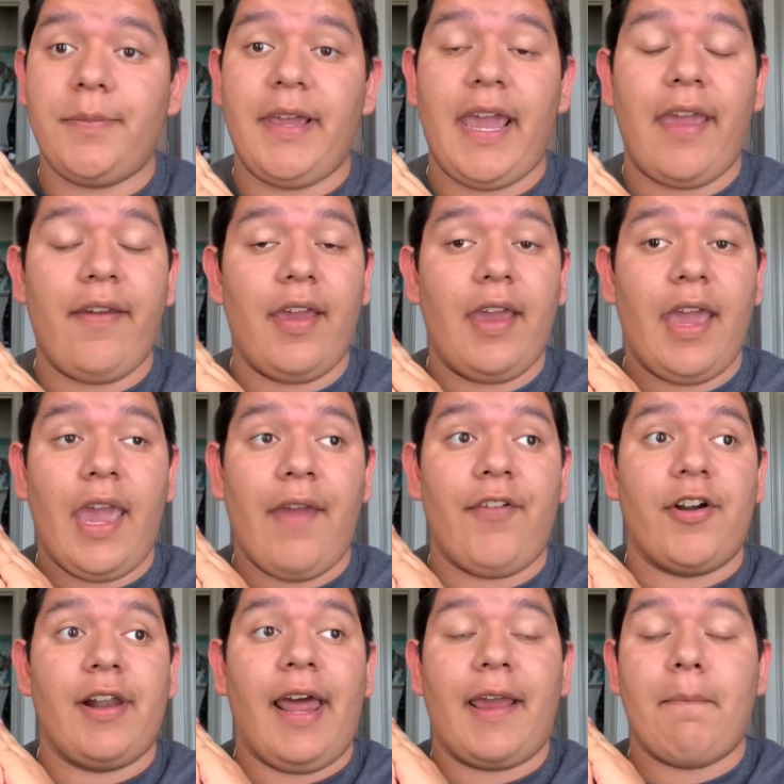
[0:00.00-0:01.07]
be a,
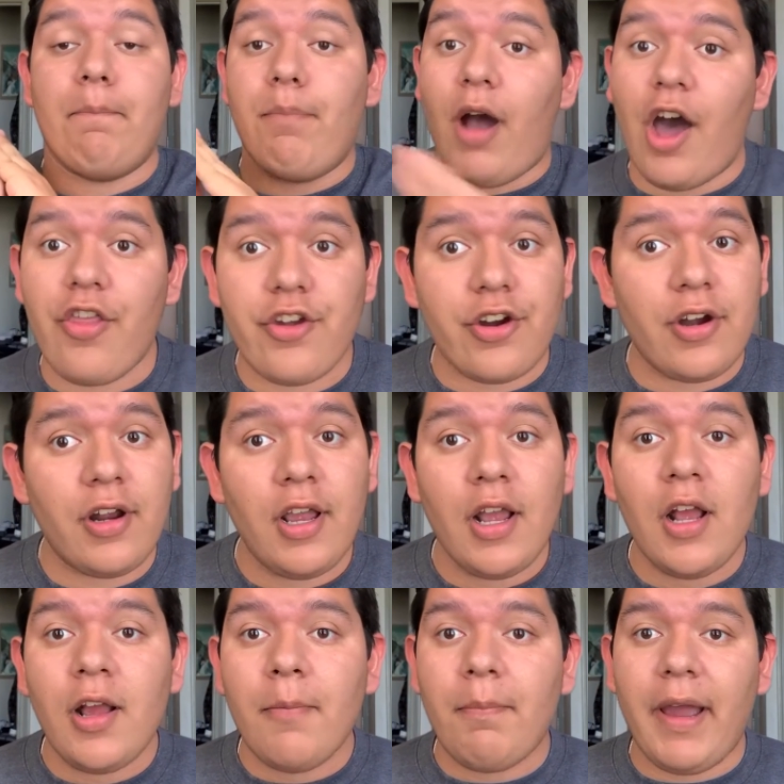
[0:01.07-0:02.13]
ever like bothered
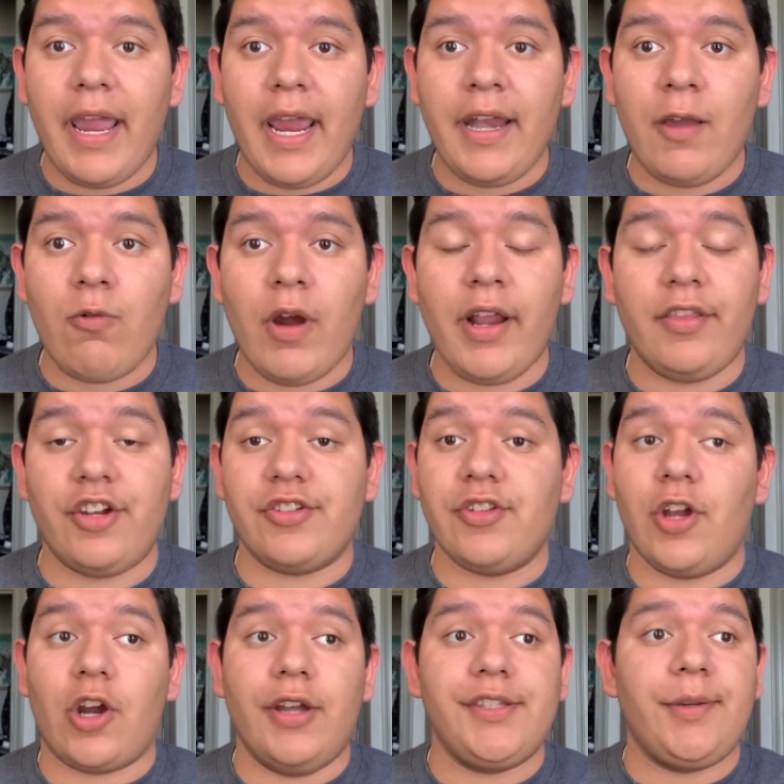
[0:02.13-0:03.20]
by anyone. There's
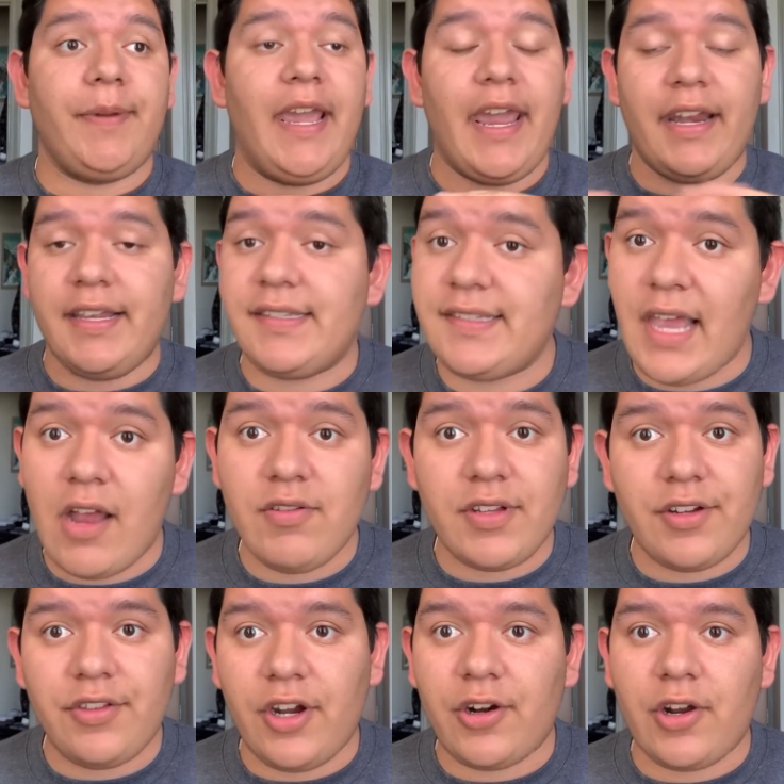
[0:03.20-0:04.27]
not going to be any sounds
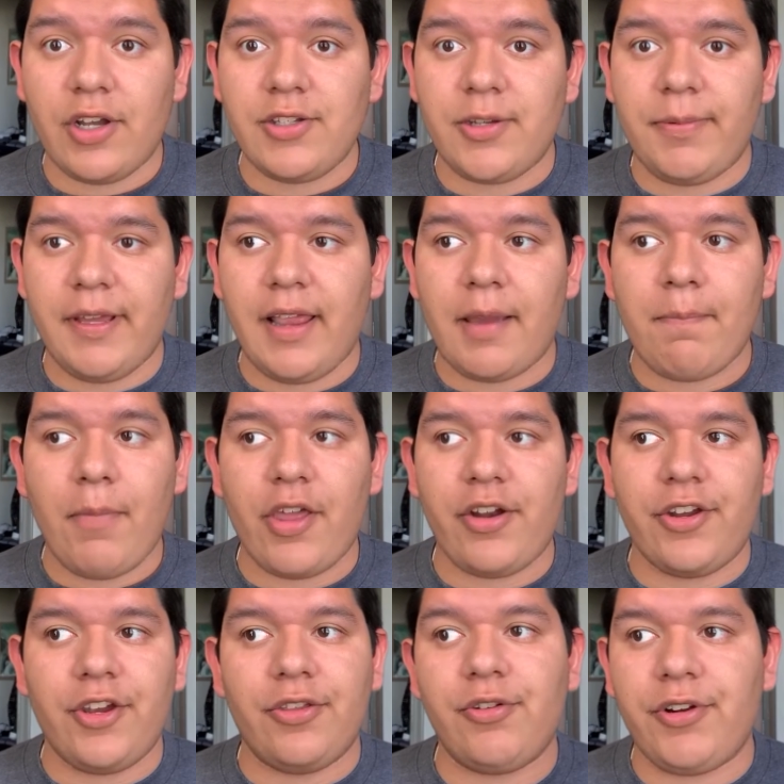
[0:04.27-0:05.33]
that they're going to be like
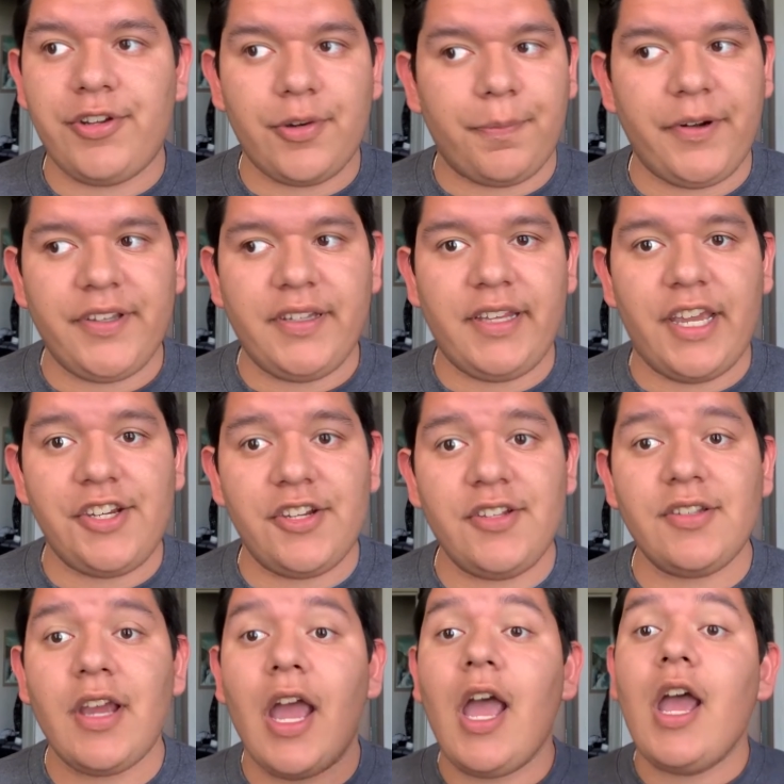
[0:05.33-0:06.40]
bothering you during your presentations.